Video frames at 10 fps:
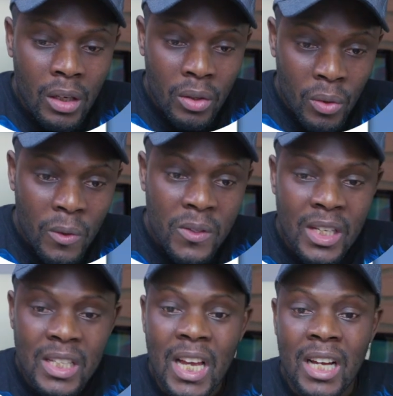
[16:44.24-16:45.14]
use
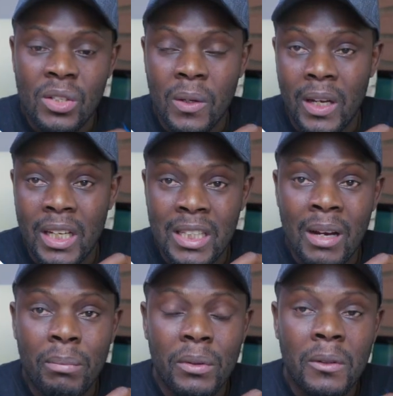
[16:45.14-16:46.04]
this as your
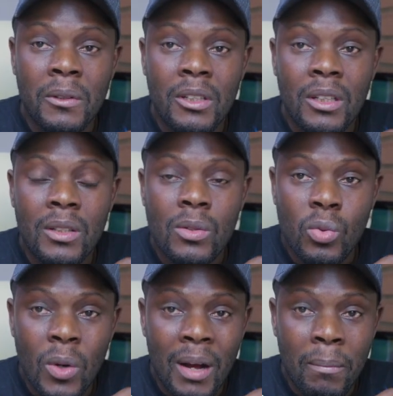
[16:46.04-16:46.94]
example
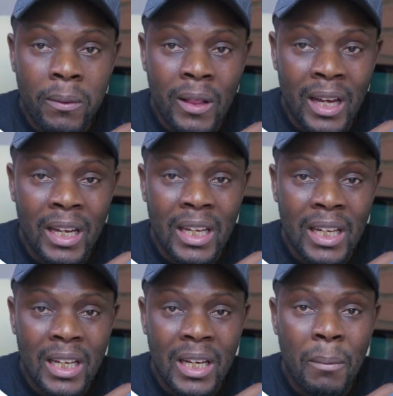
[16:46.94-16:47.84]
to apply,
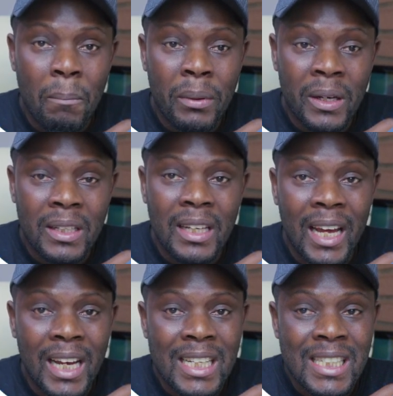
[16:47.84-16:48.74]
but
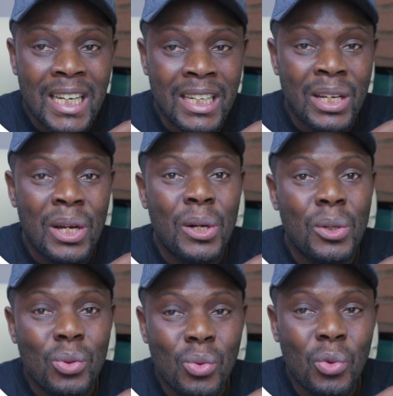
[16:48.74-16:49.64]
like I said,
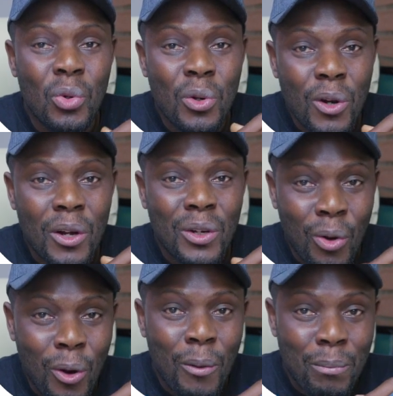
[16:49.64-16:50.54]
do not
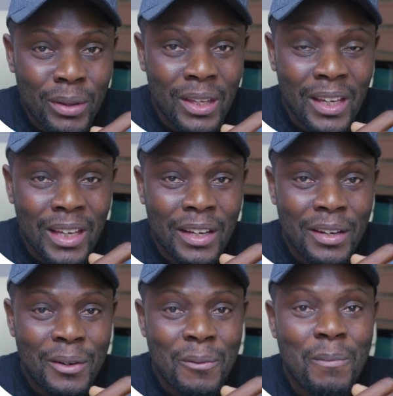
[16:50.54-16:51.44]
copy.
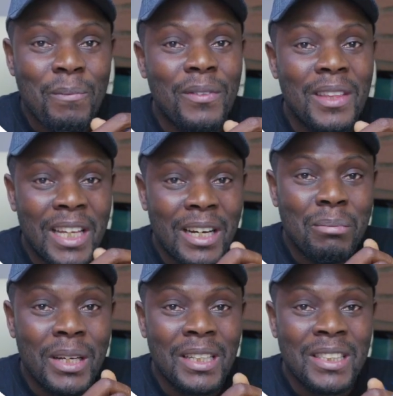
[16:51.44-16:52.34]
That
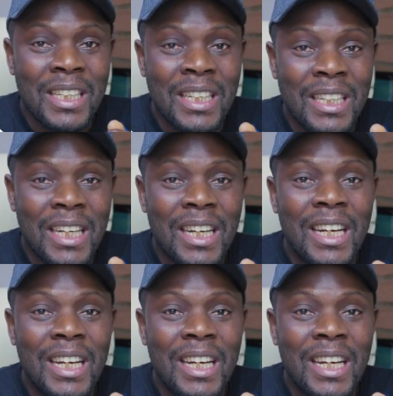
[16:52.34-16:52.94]
being said,